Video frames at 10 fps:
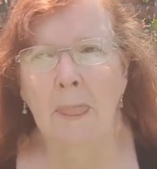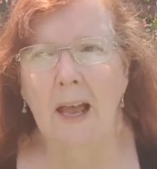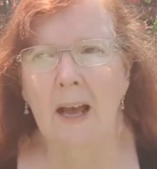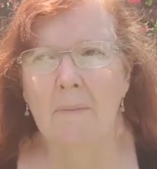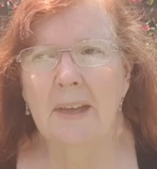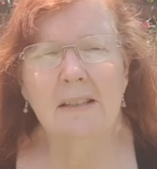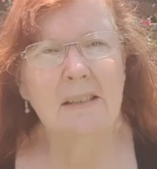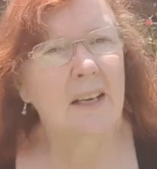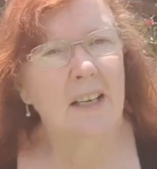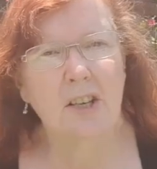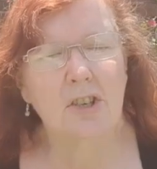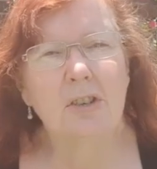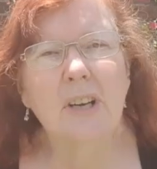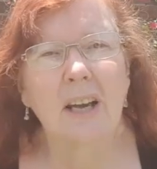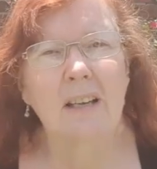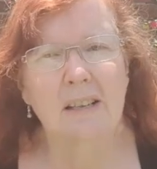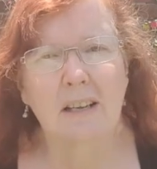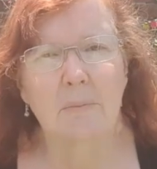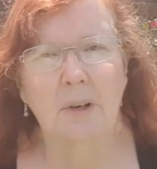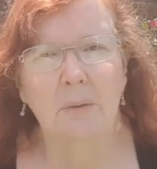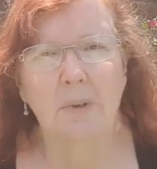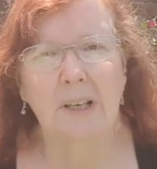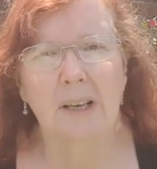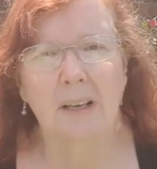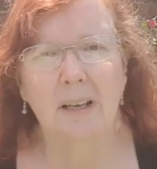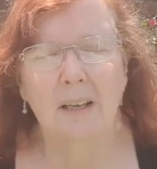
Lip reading: That's taking 2 days out of my week.